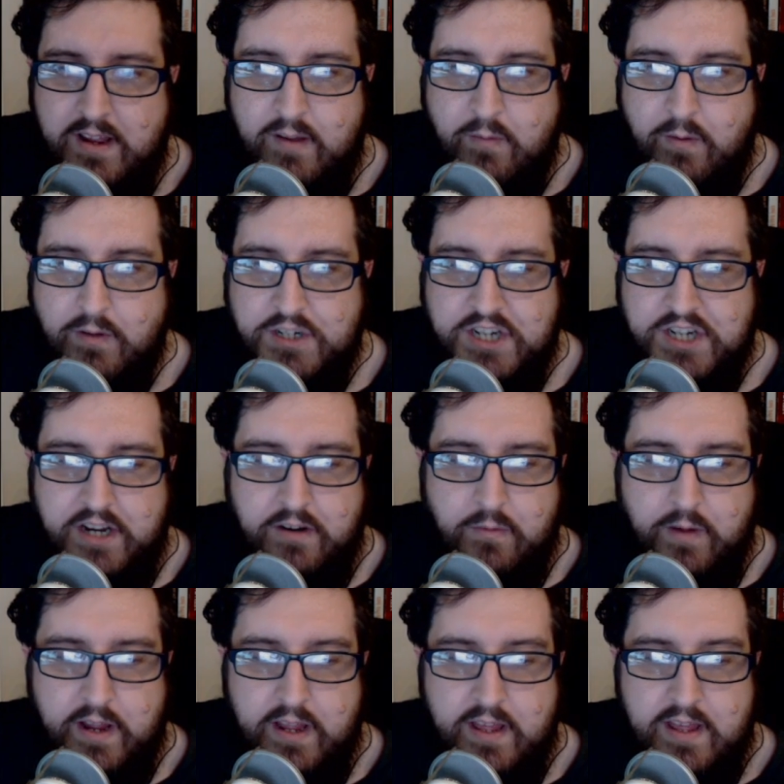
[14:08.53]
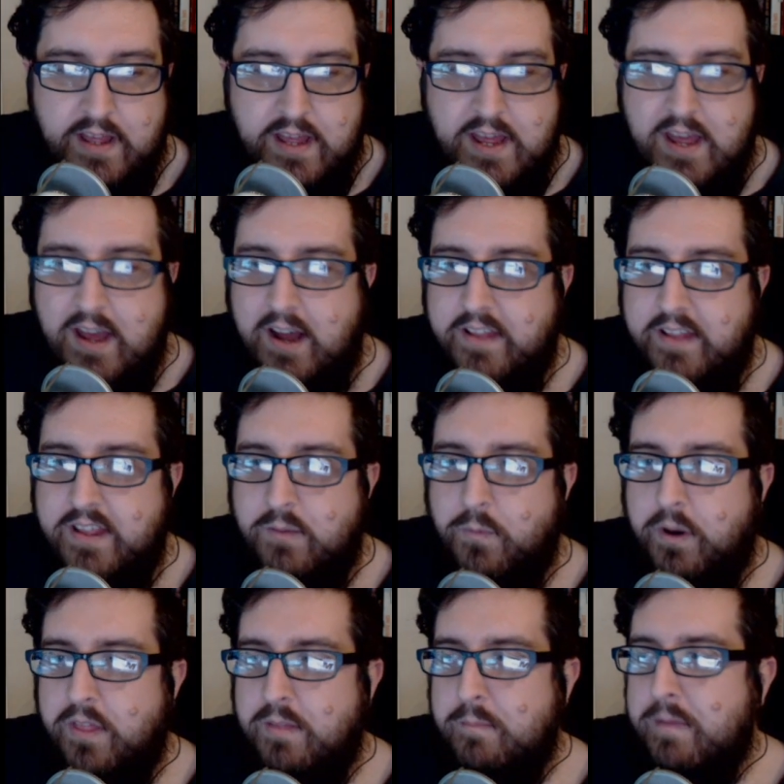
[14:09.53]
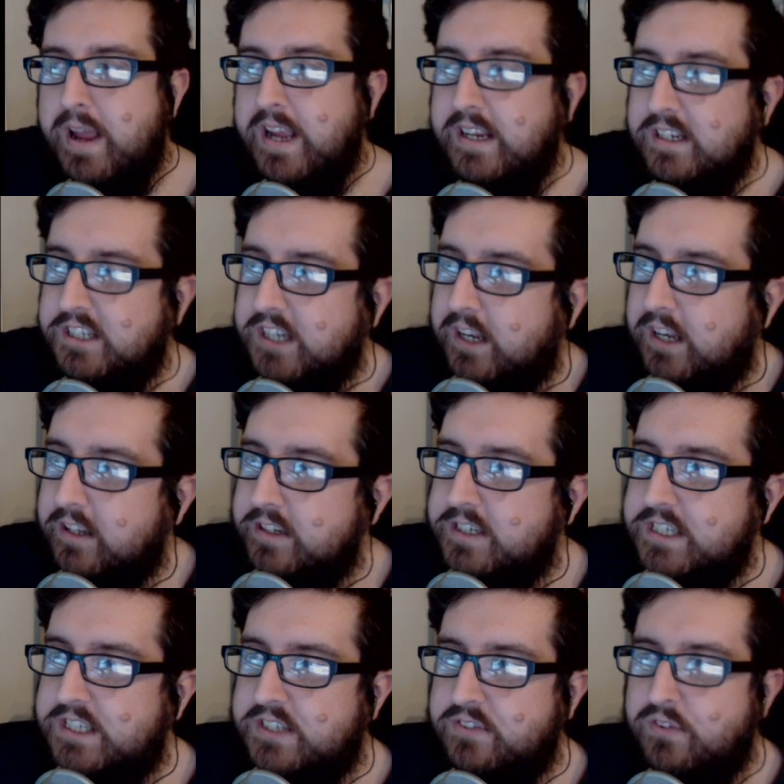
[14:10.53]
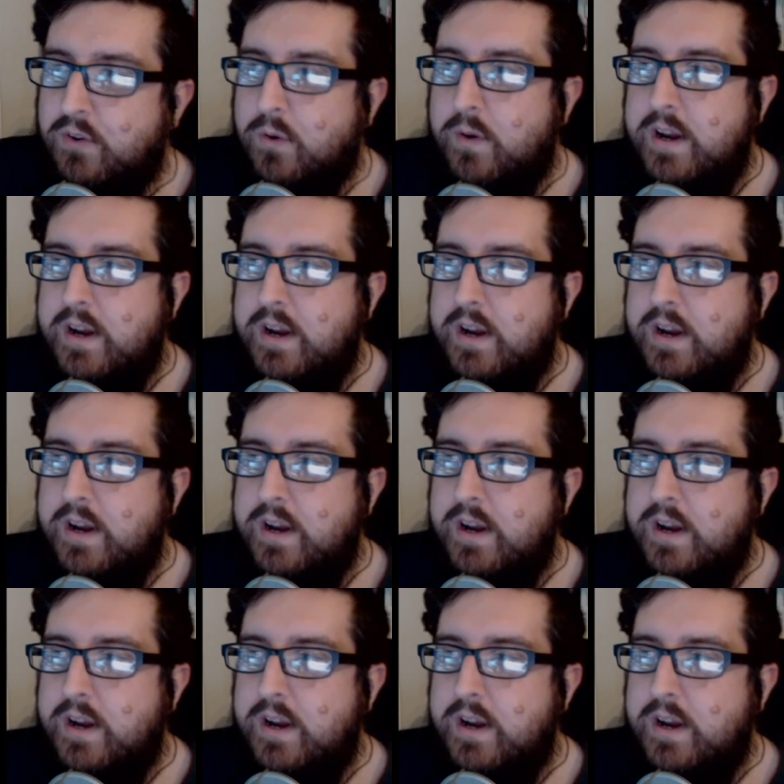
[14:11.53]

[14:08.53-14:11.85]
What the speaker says: chatting away. I think one of the main challenges for it